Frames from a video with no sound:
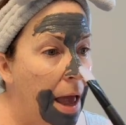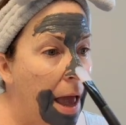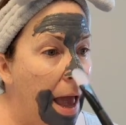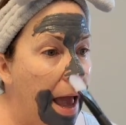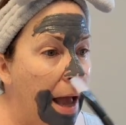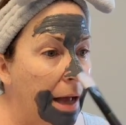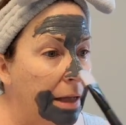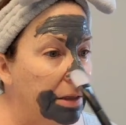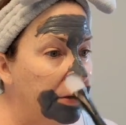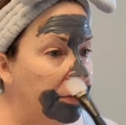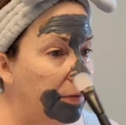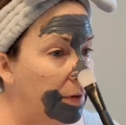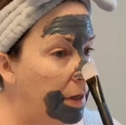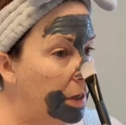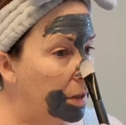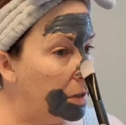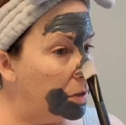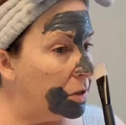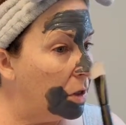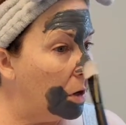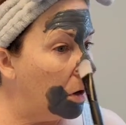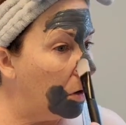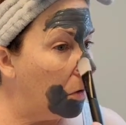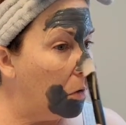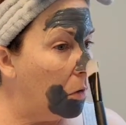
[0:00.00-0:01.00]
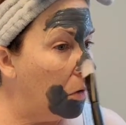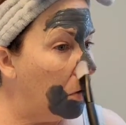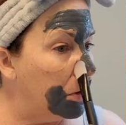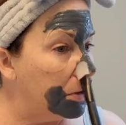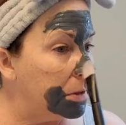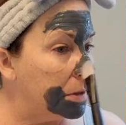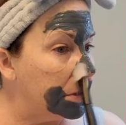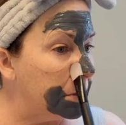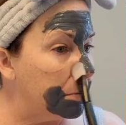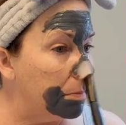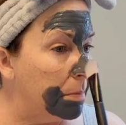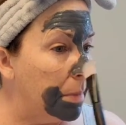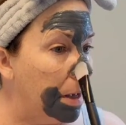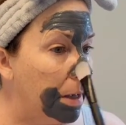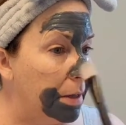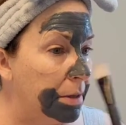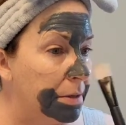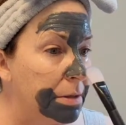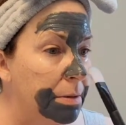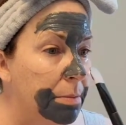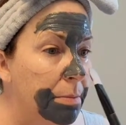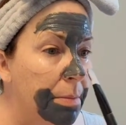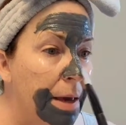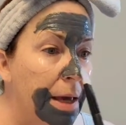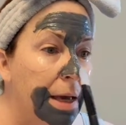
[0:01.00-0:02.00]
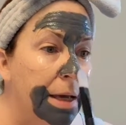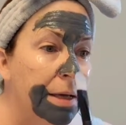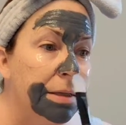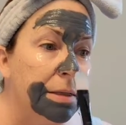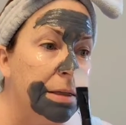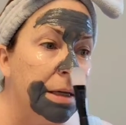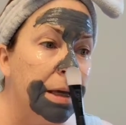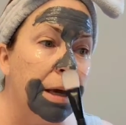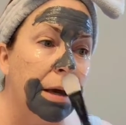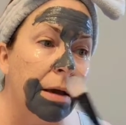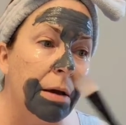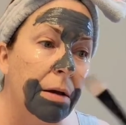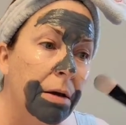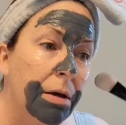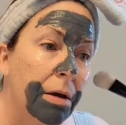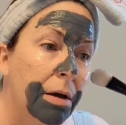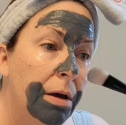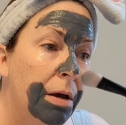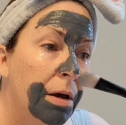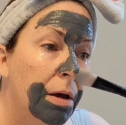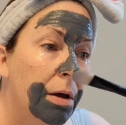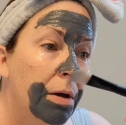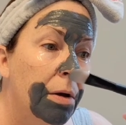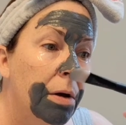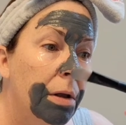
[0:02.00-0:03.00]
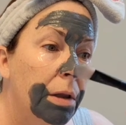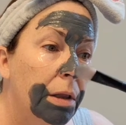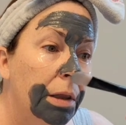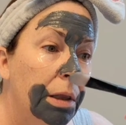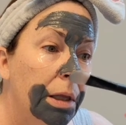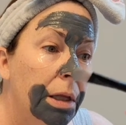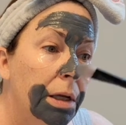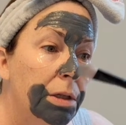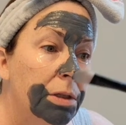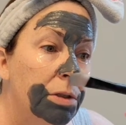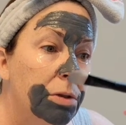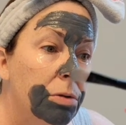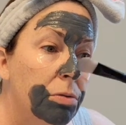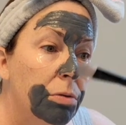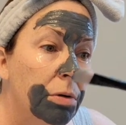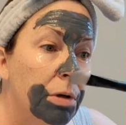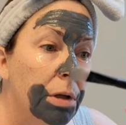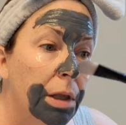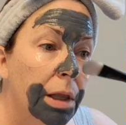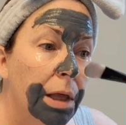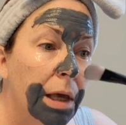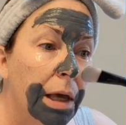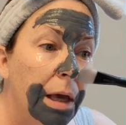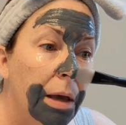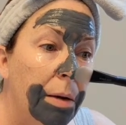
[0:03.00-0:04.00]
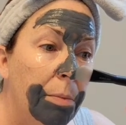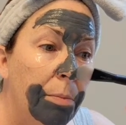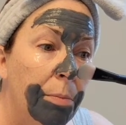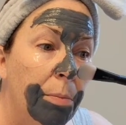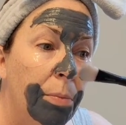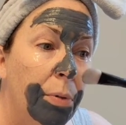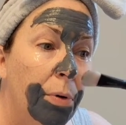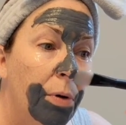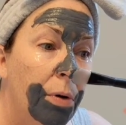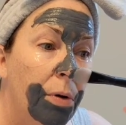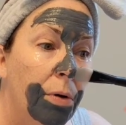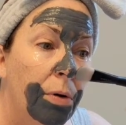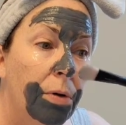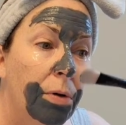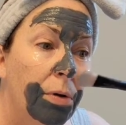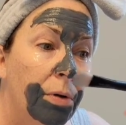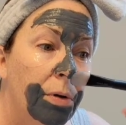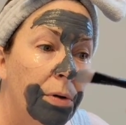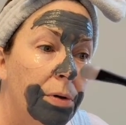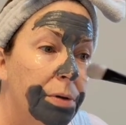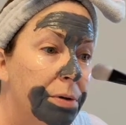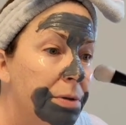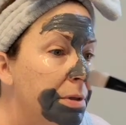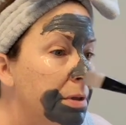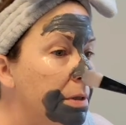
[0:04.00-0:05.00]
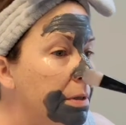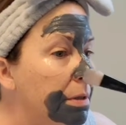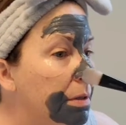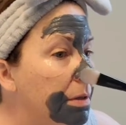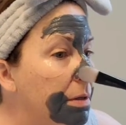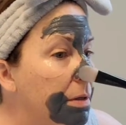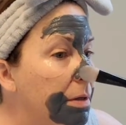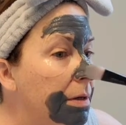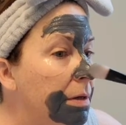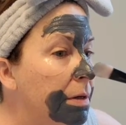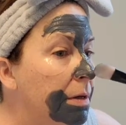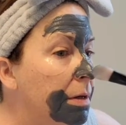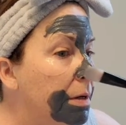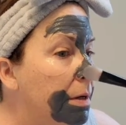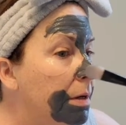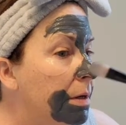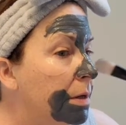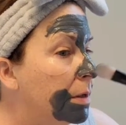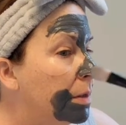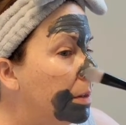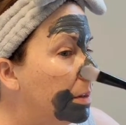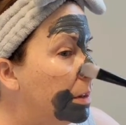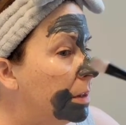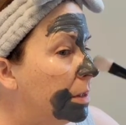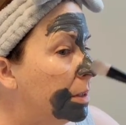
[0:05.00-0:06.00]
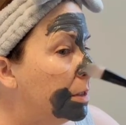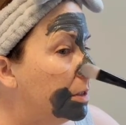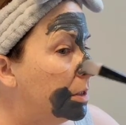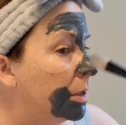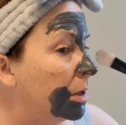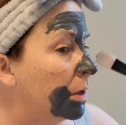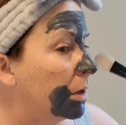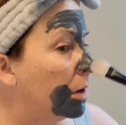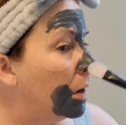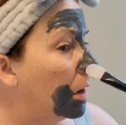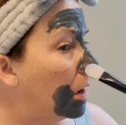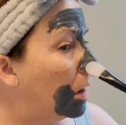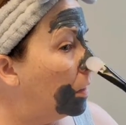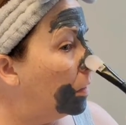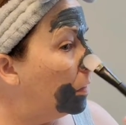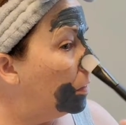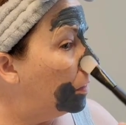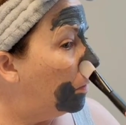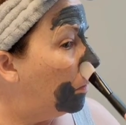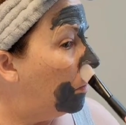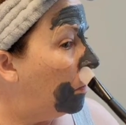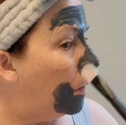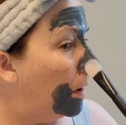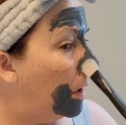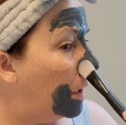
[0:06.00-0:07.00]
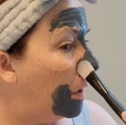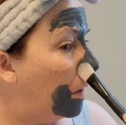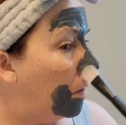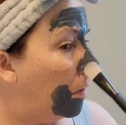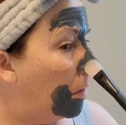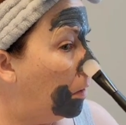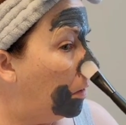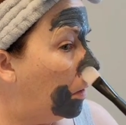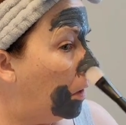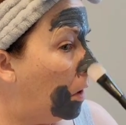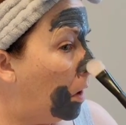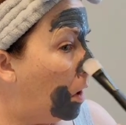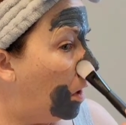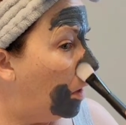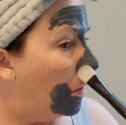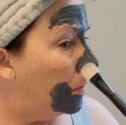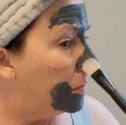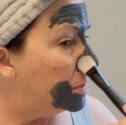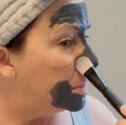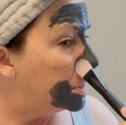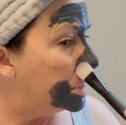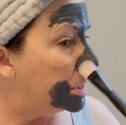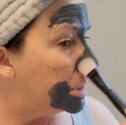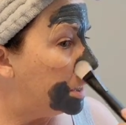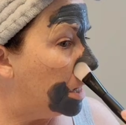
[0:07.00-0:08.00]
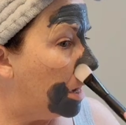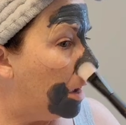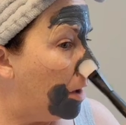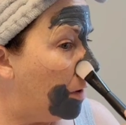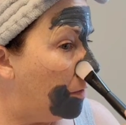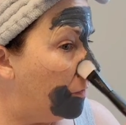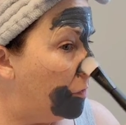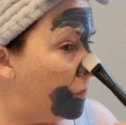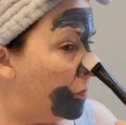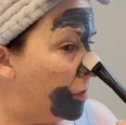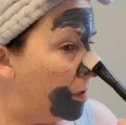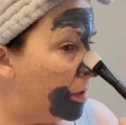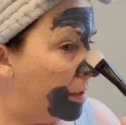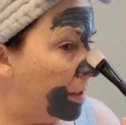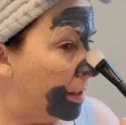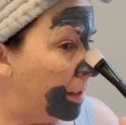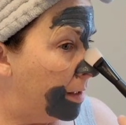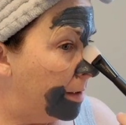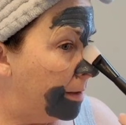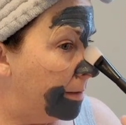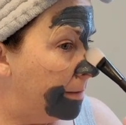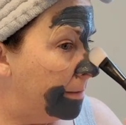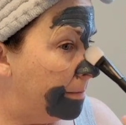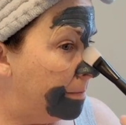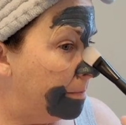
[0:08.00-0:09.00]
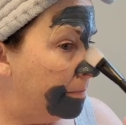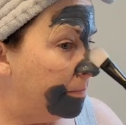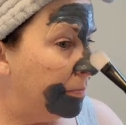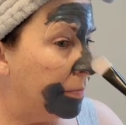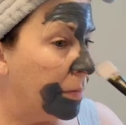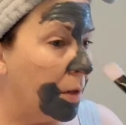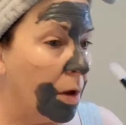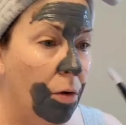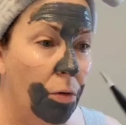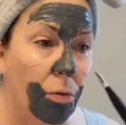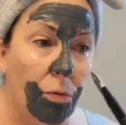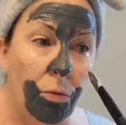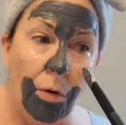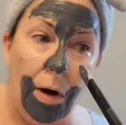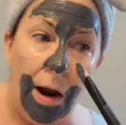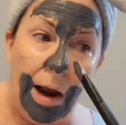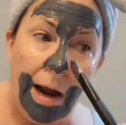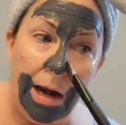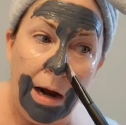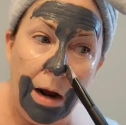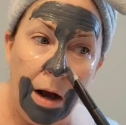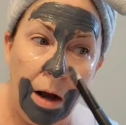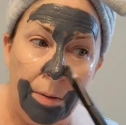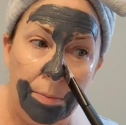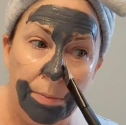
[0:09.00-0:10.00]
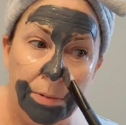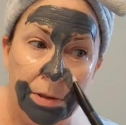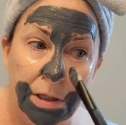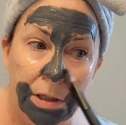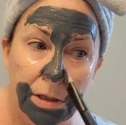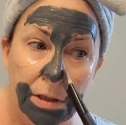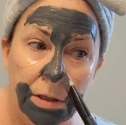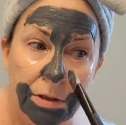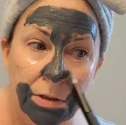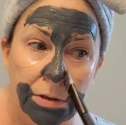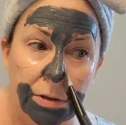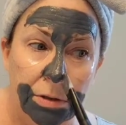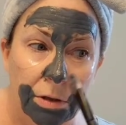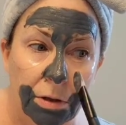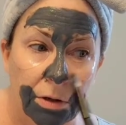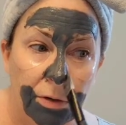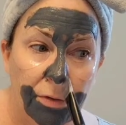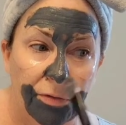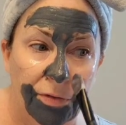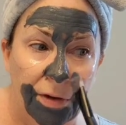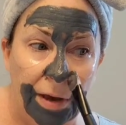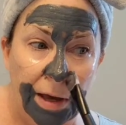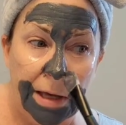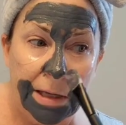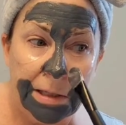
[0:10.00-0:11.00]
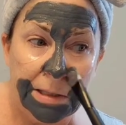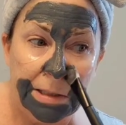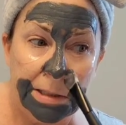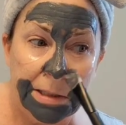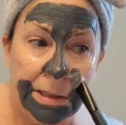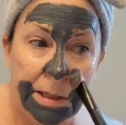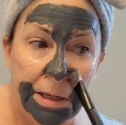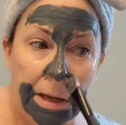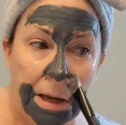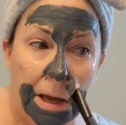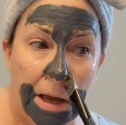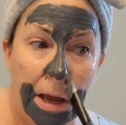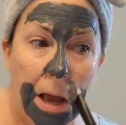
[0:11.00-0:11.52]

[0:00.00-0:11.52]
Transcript: activated charcoal smells amazing. Literally pulls the dirt, the oil, all the stuff right up to the surface.